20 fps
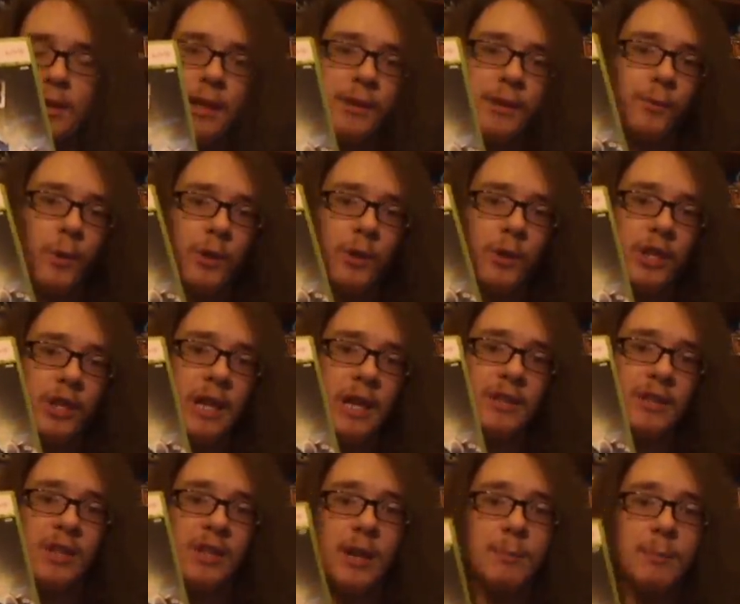Thanks for watching,
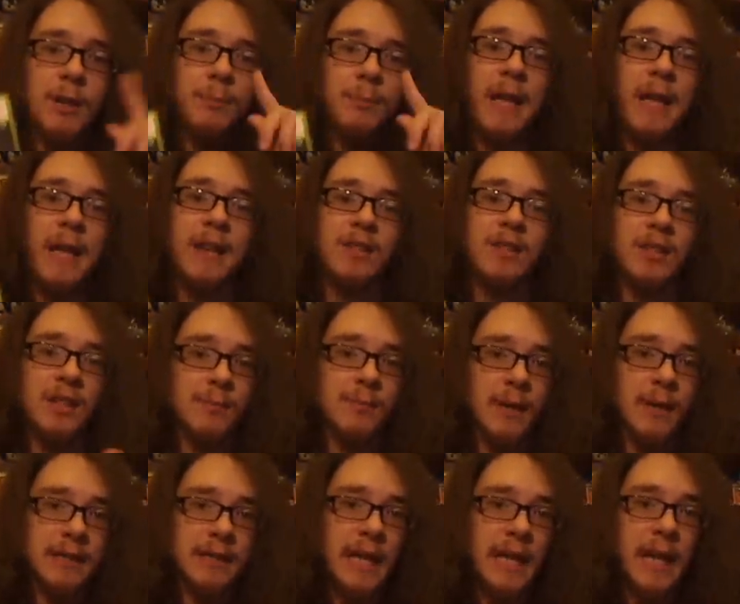guys. Coming up next is
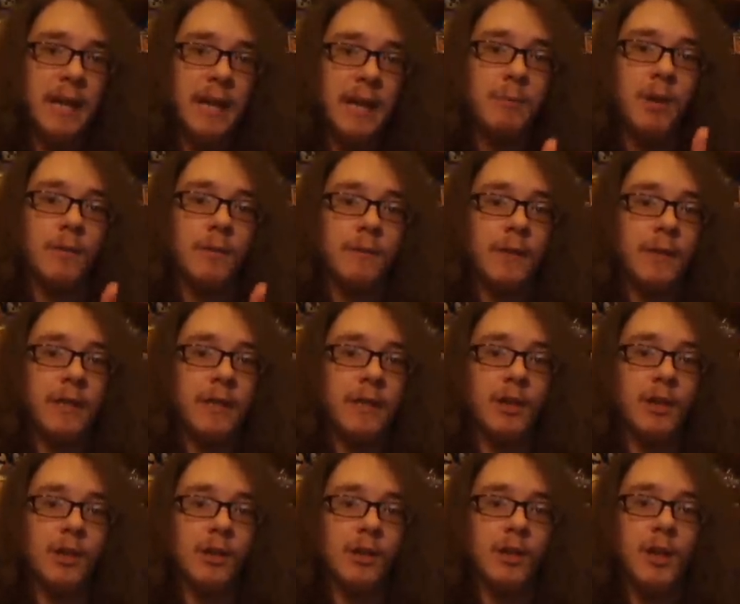my Game of the
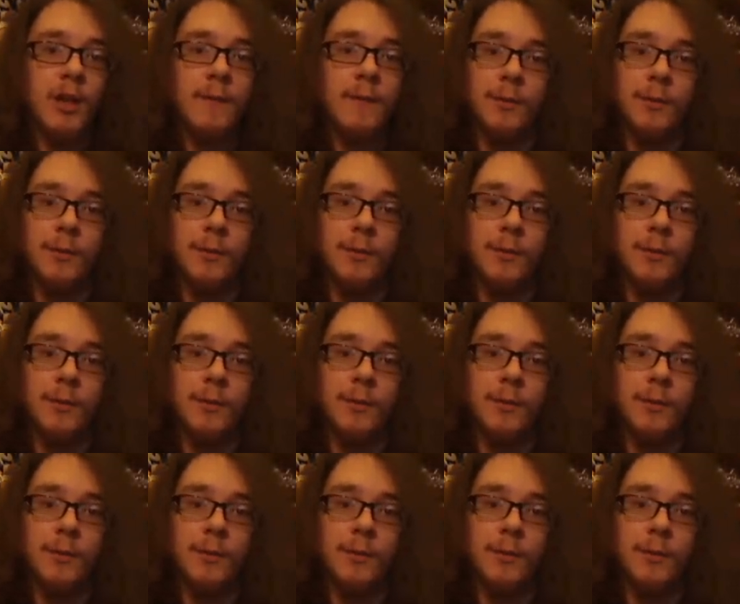Year